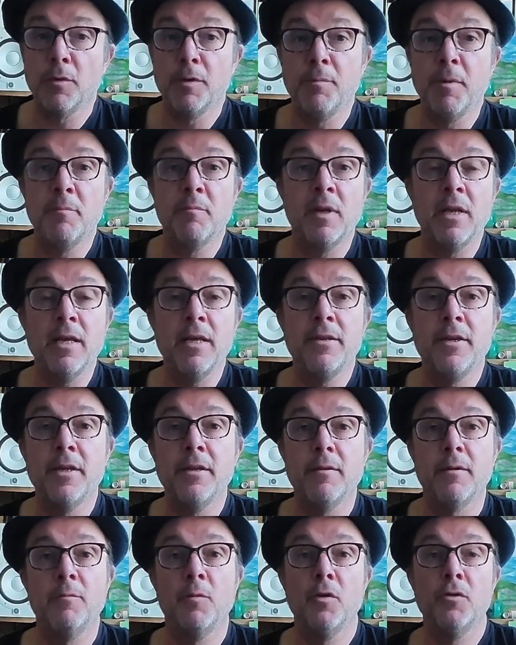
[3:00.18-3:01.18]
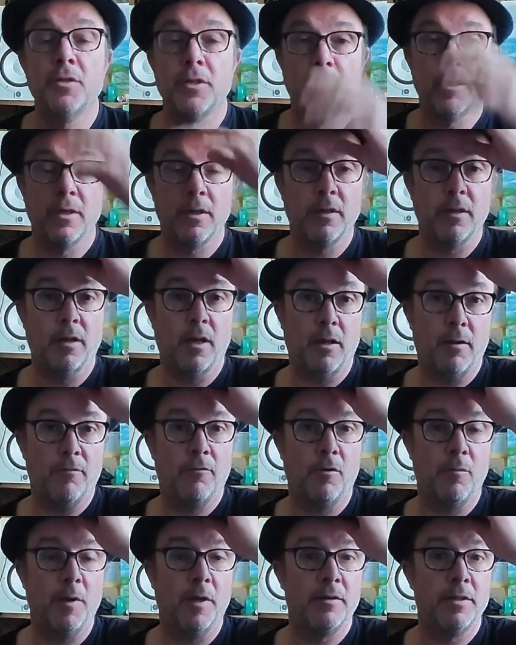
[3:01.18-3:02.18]
we'd been playing music
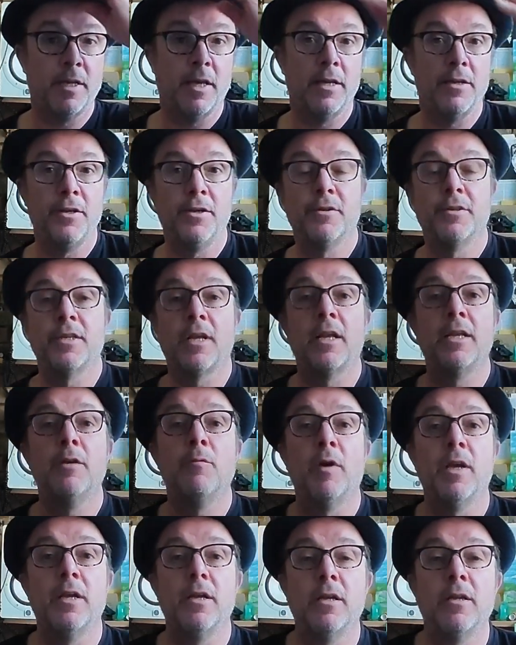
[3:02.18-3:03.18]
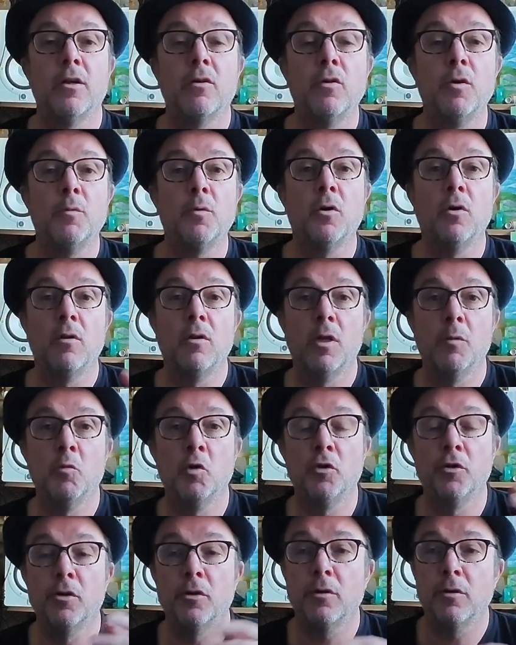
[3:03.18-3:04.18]
for about 10 years anyway, in a group called Le
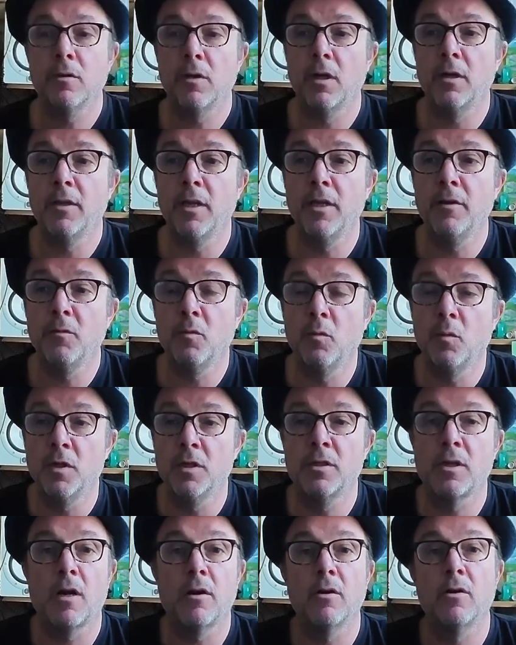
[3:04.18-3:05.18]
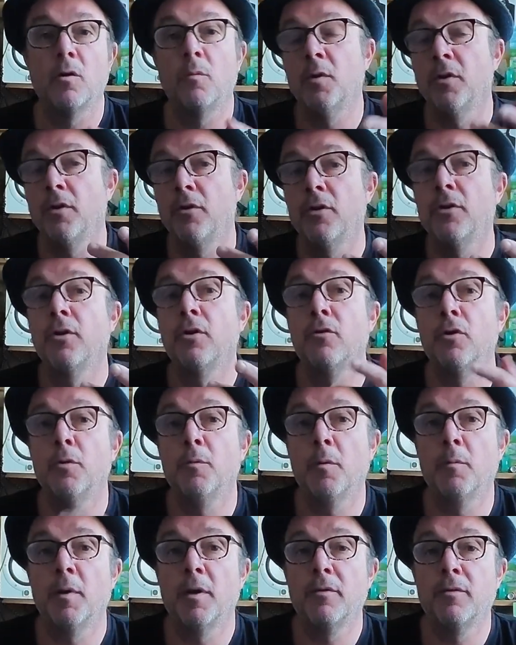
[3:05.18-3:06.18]
Bonheur, and then we started up in another
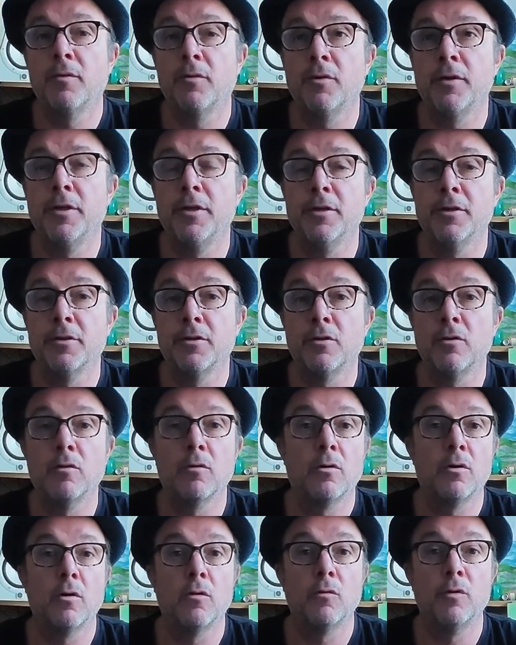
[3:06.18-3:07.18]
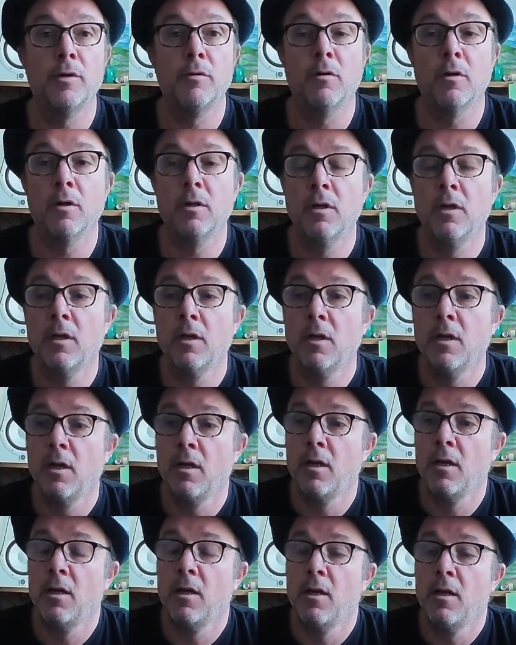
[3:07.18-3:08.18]
group about 3 years ago called Riro.
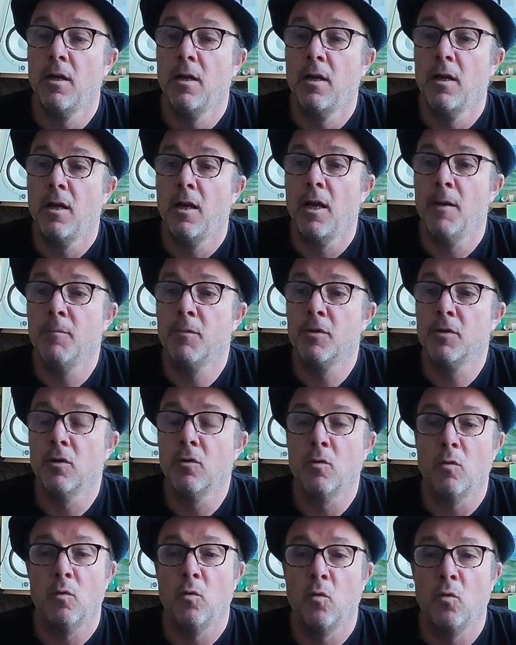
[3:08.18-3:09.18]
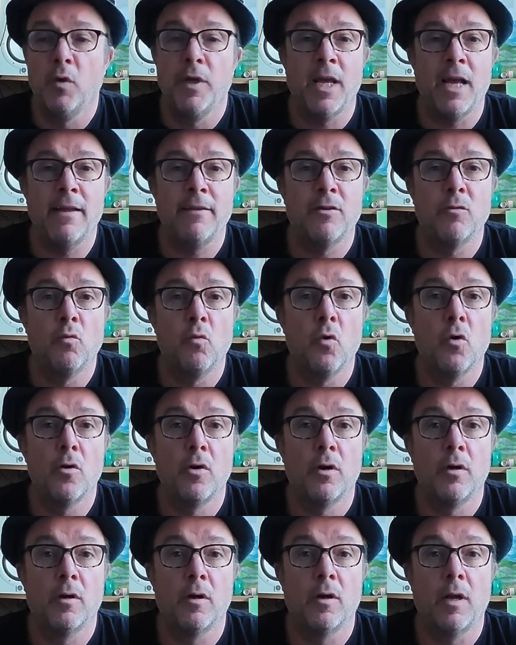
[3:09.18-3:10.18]
And so we had to
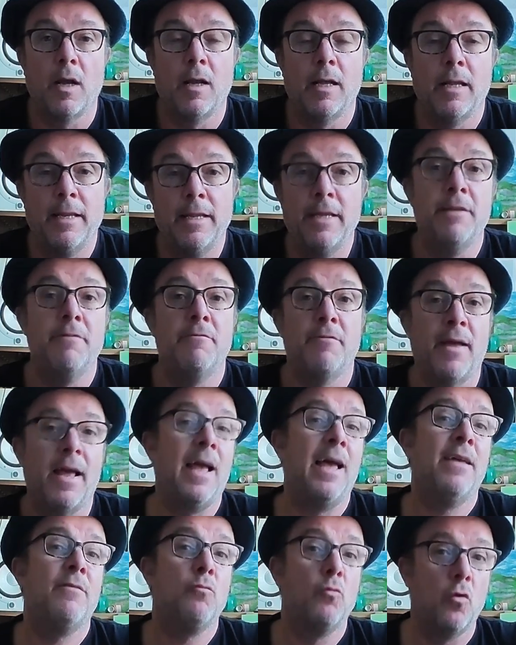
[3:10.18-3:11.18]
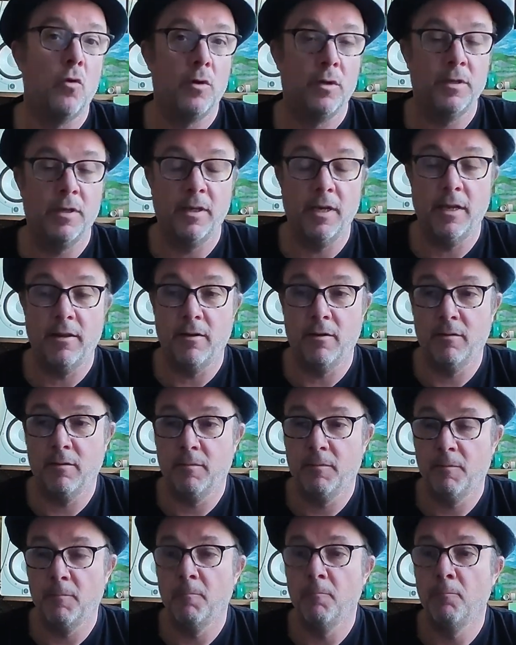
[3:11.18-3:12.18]
live and work together.
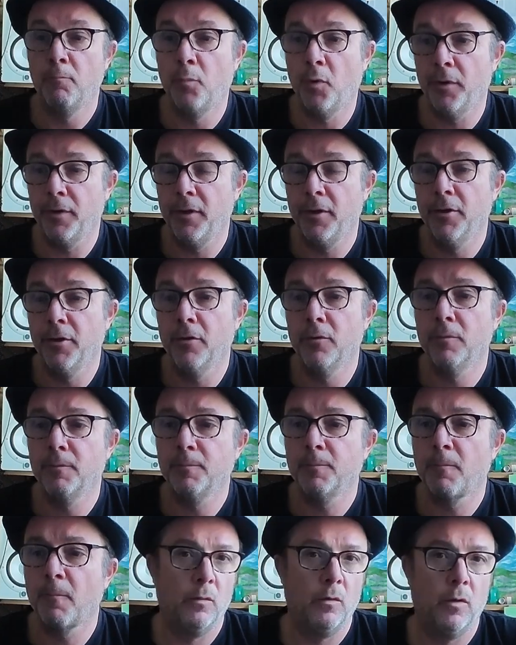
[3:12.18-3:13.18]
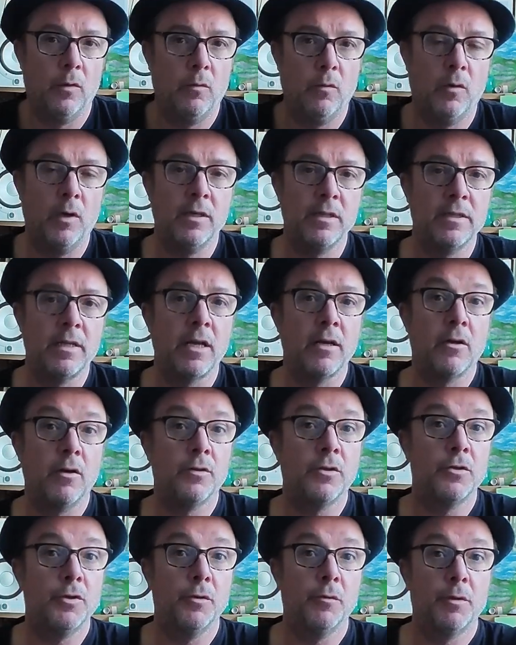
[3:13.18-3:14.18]
But what has that
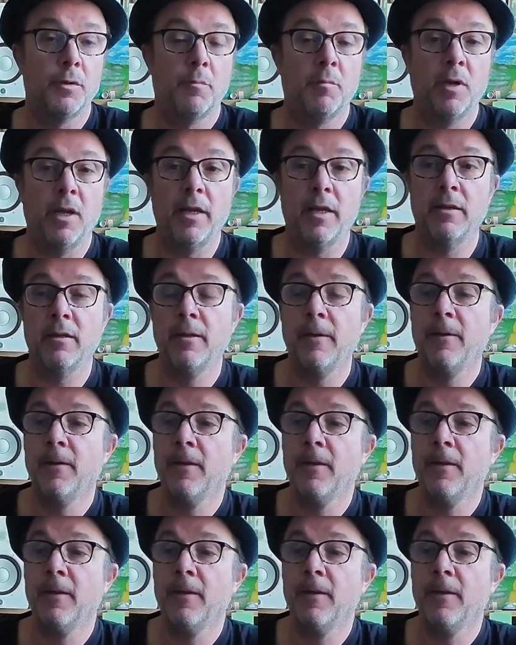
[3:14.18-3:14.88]
got to do with the play?